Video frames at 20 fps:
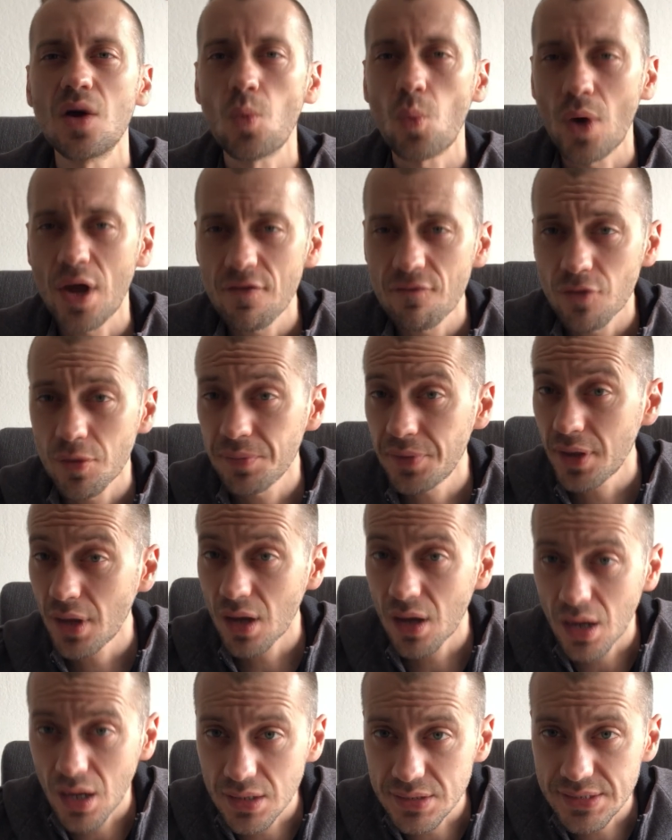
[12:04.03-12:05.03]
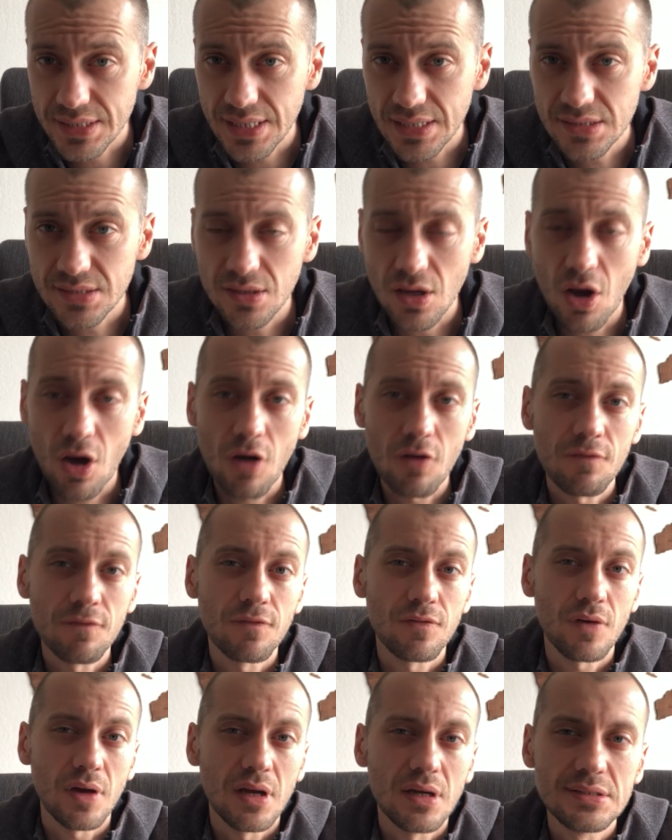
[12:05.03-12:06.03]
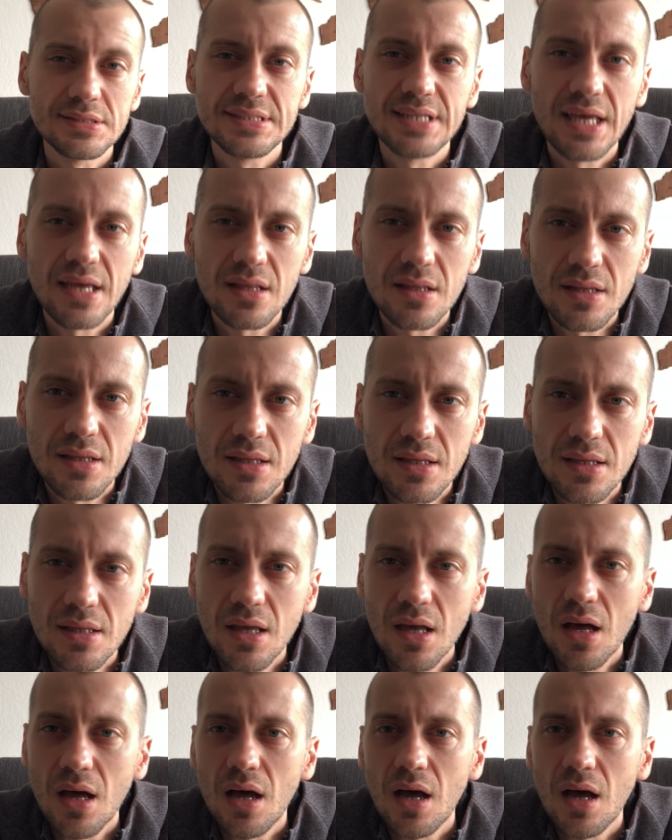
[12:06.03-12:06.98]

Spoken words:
away from the context of daily